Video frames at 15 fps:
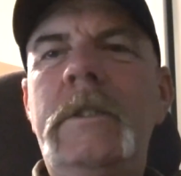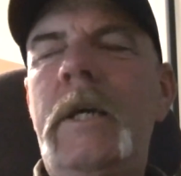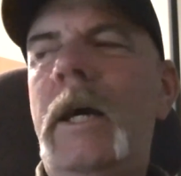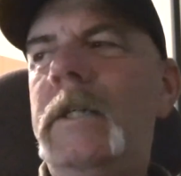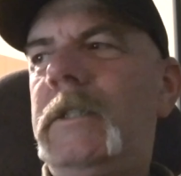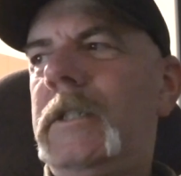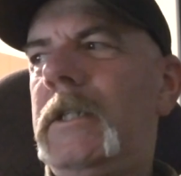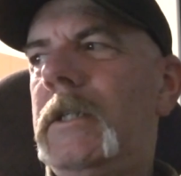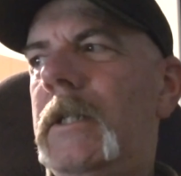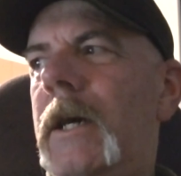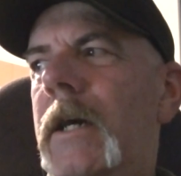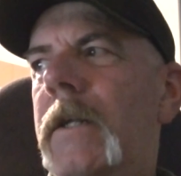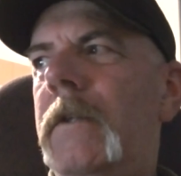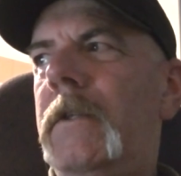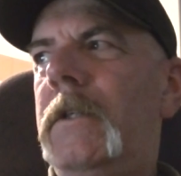I see a
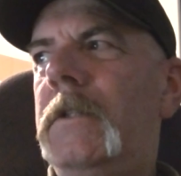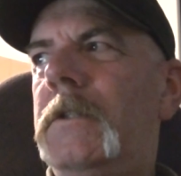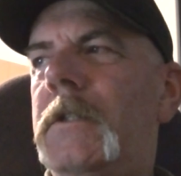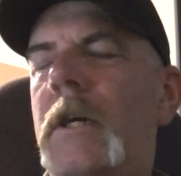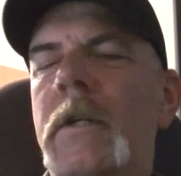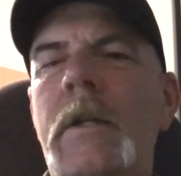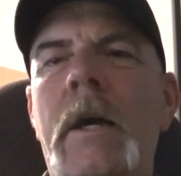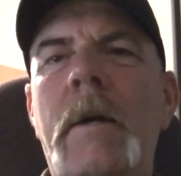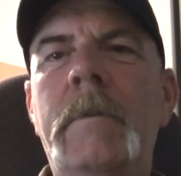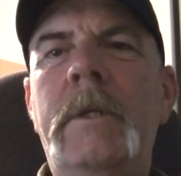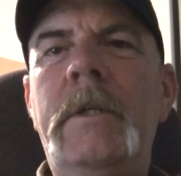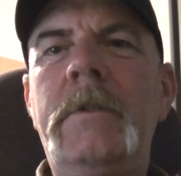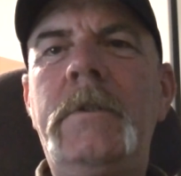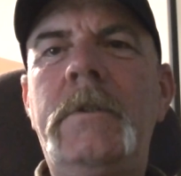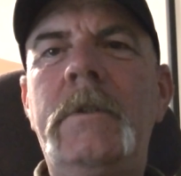lot of these gun
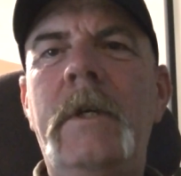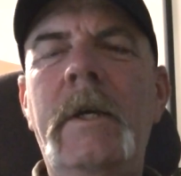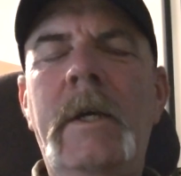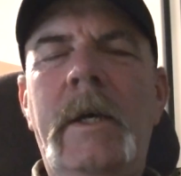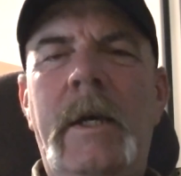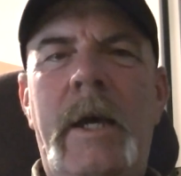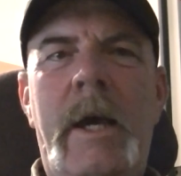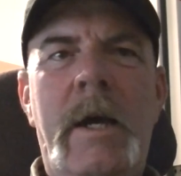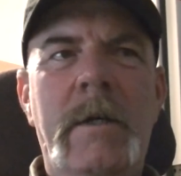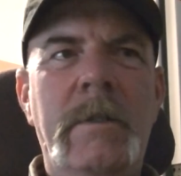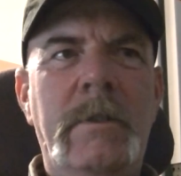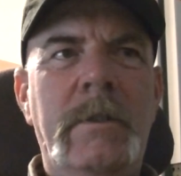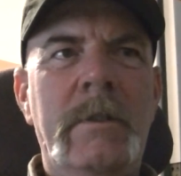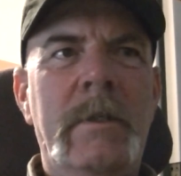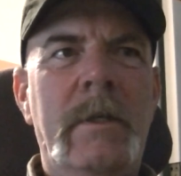lobbyists as